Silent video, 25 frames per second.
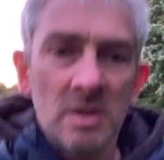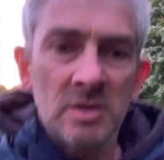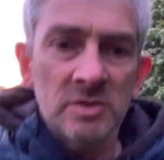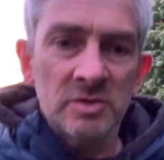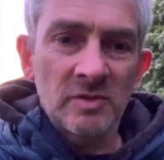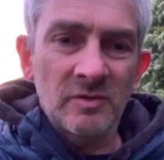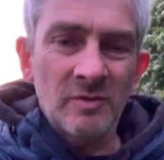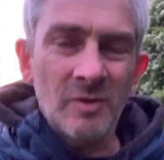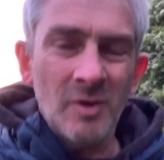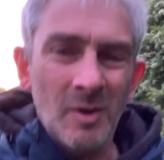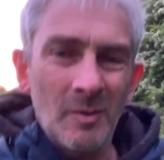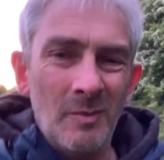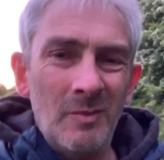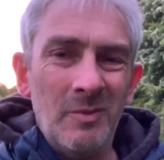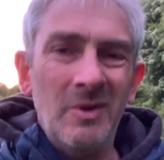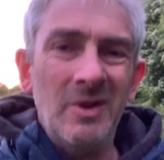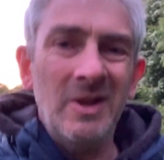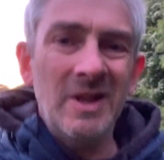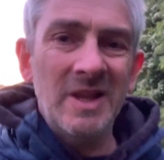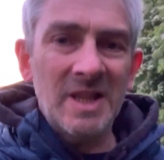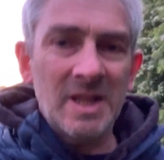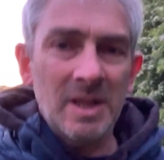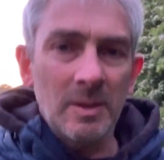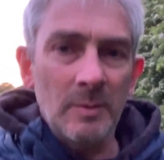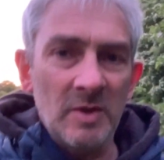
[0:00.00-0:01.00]
So I've got a
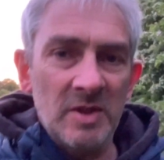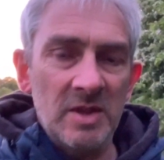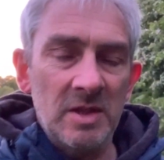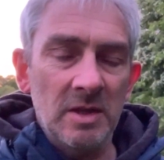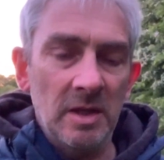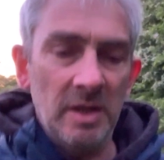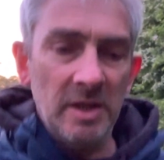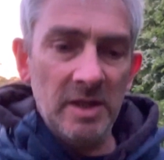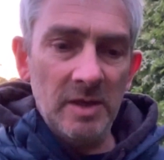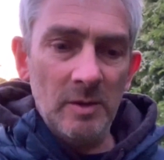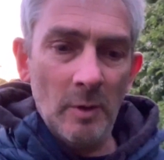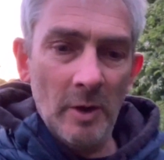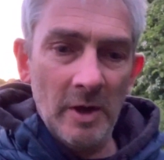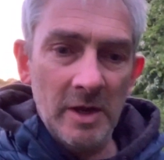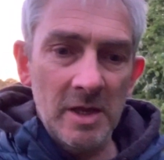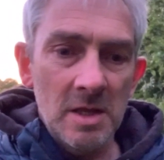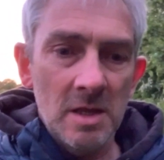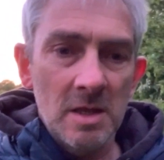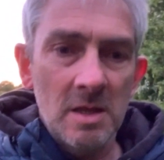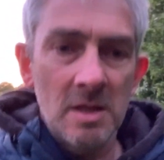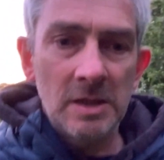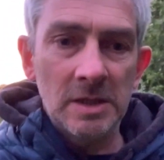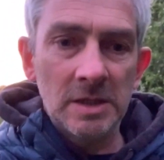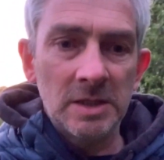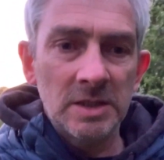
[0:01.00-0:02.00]
little bit of leeway,
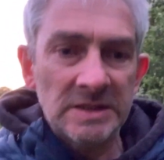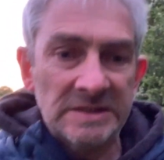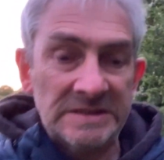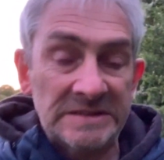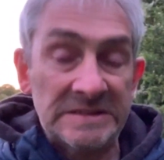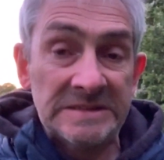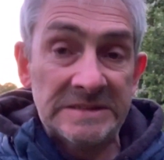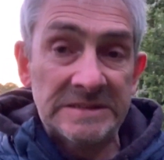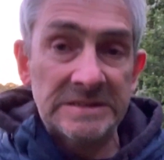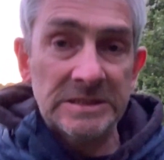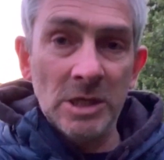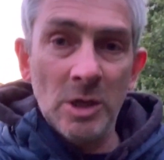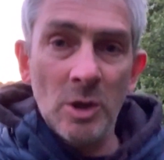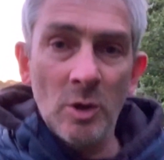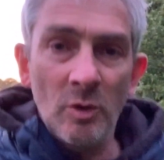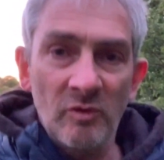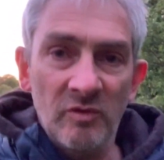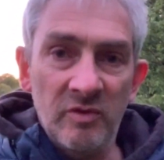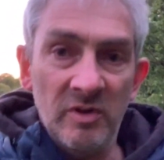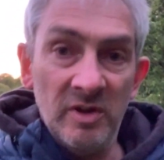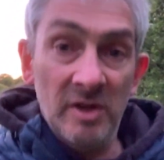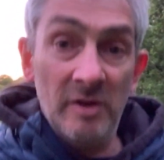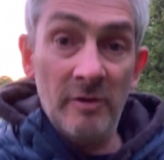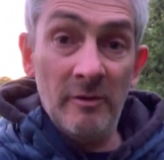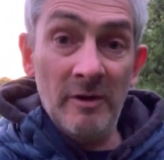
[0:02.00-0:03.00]

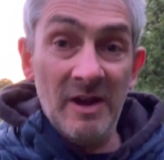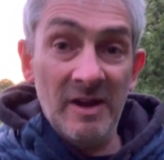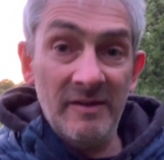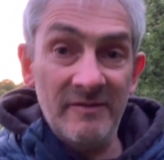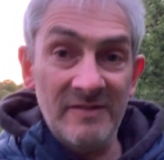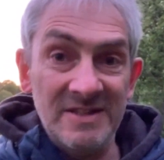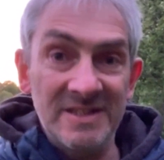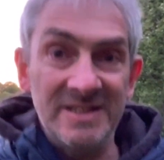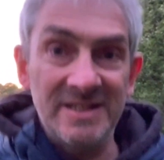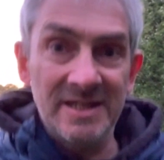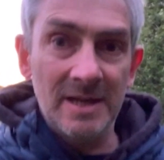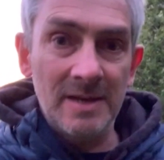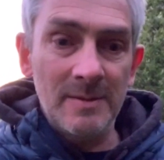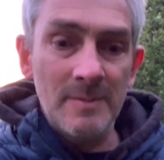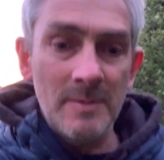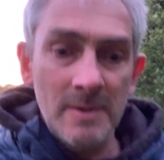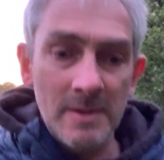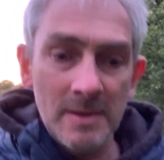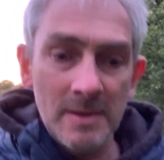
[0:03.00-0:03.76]
hopefully arrive in time.